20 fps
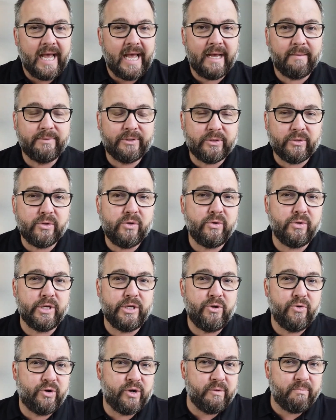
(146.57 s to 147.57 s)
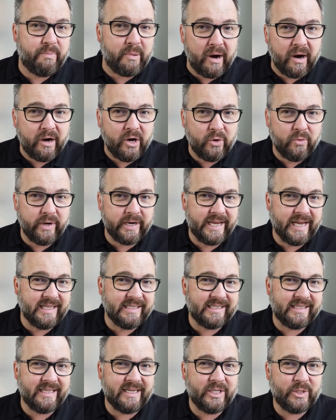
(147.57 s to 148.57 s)
Absolutely. You could borrow
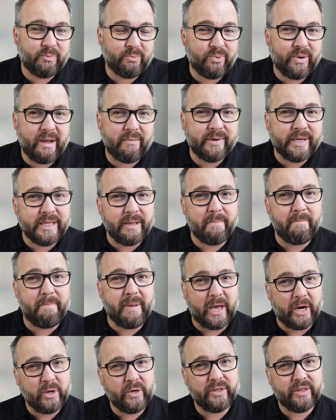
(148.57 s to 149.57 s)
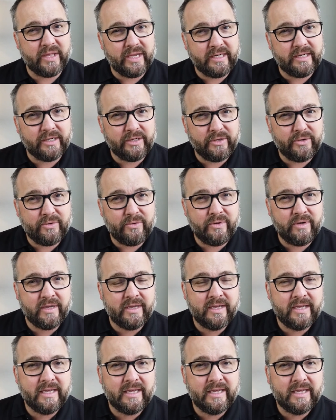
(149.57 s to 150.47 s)
against it. it, is probably the better thing to do.